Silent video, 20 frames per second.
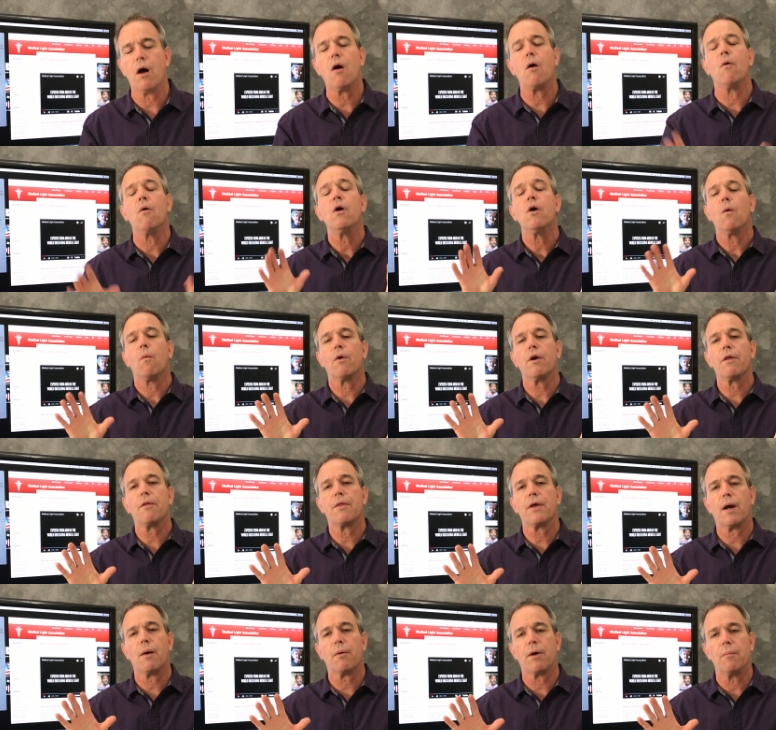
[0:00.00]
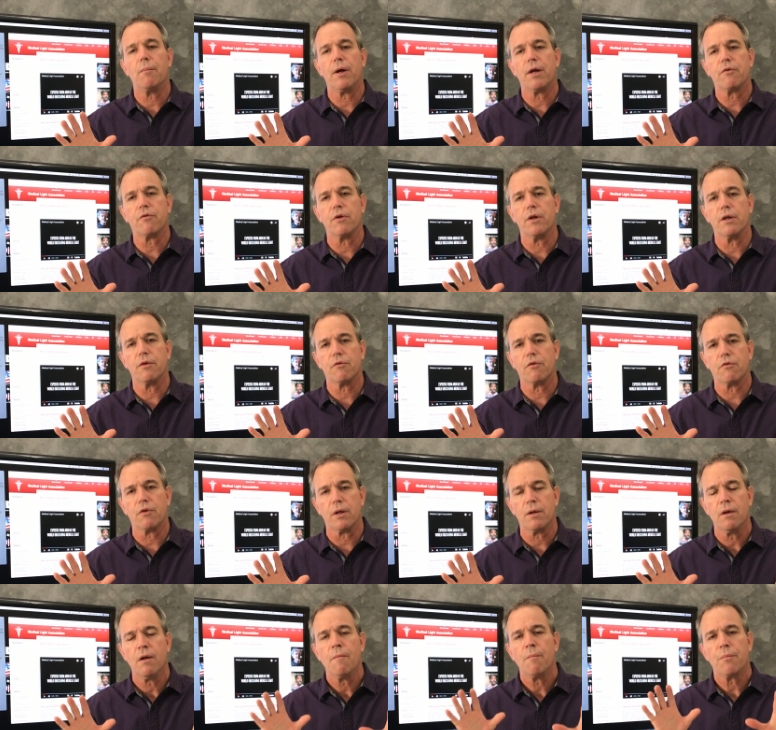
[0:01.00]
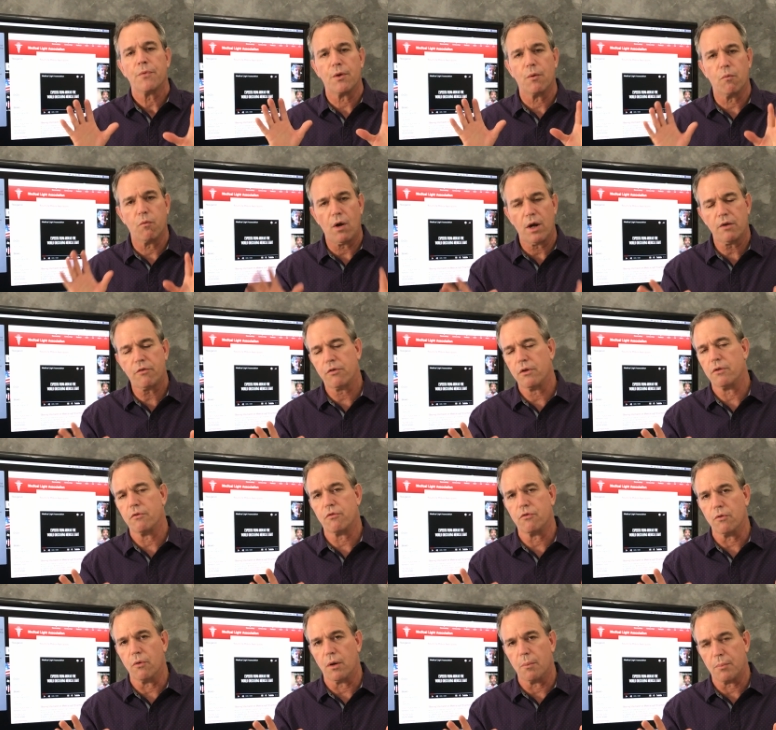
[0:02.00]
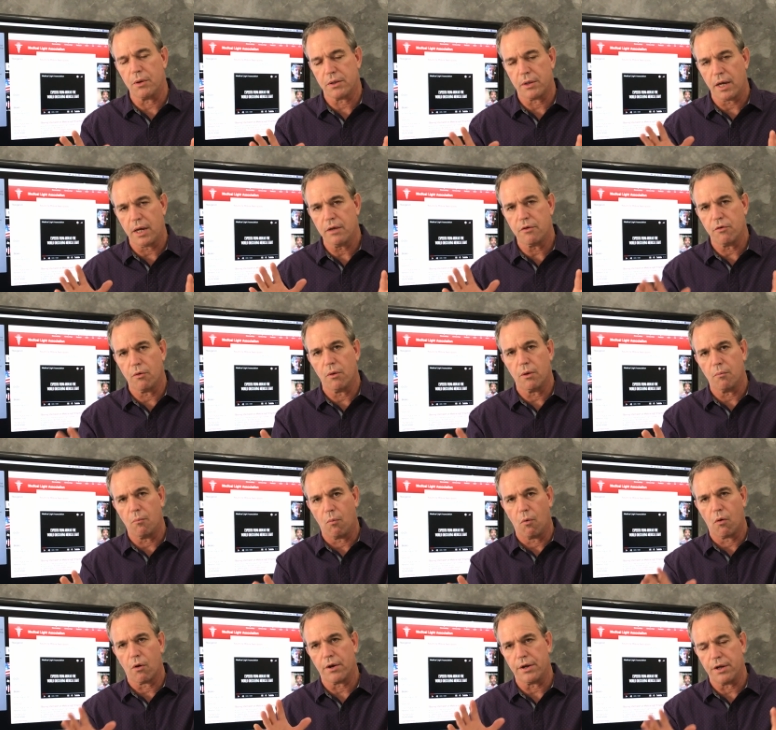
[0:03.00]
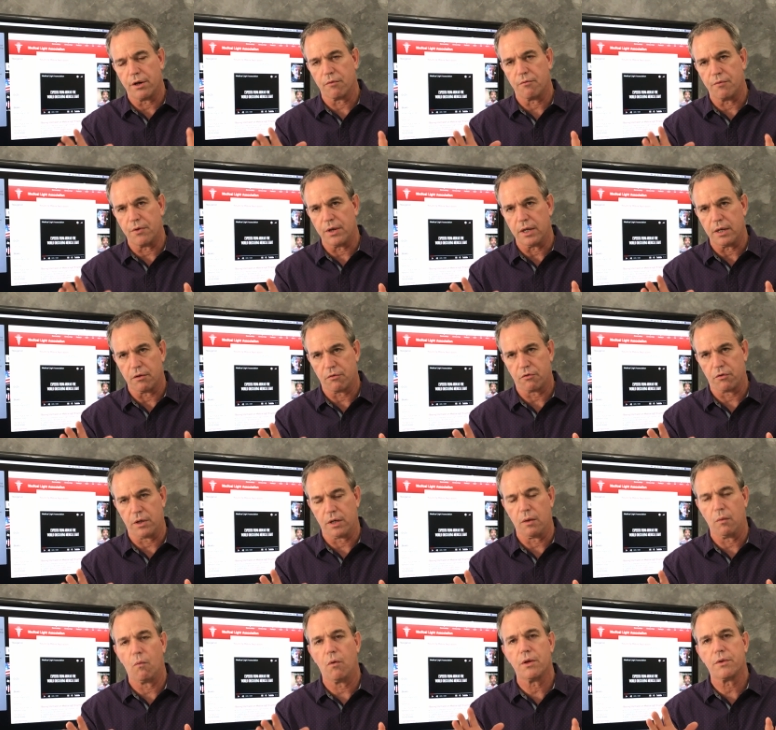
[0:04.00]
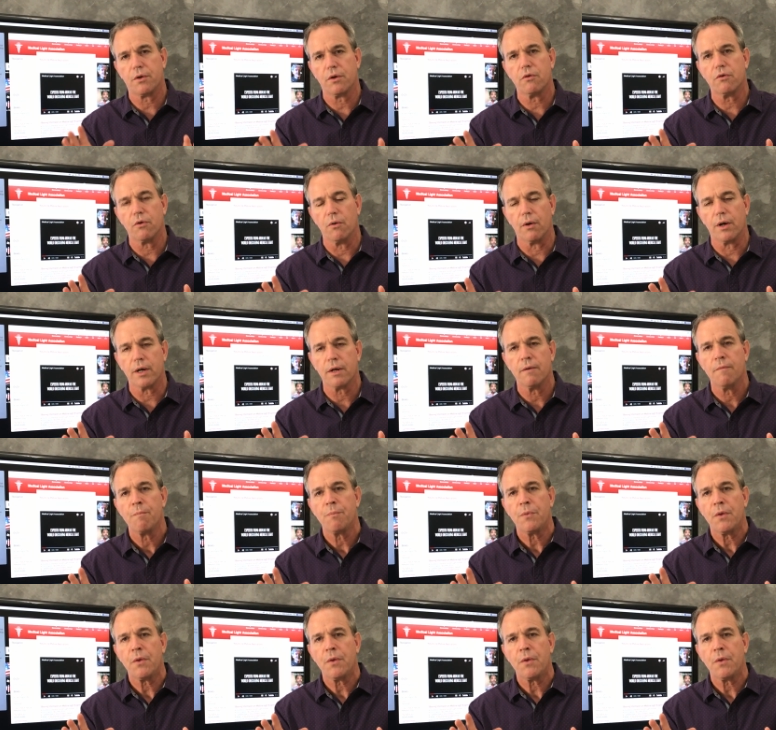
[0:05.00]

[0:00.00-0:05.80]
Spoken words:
Oh, one other thing I want to mention is that the Russians do it, but they do it more intravenously. And what they're doing